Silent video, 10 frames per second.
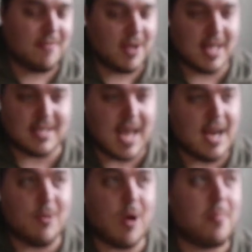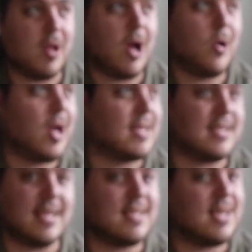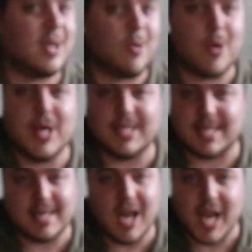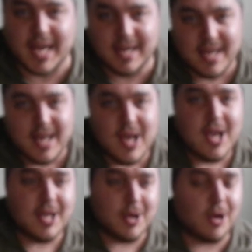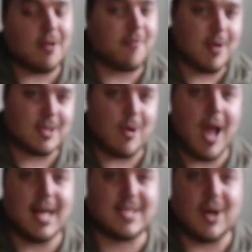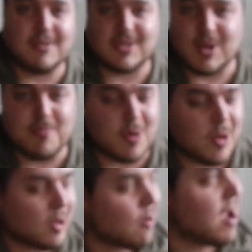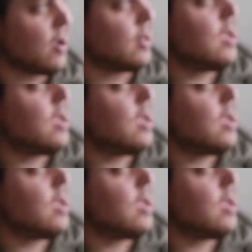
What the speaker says: If it gets anywhere below like 60 degrees at night, you're going to freeze your ass off sleeping on the ground.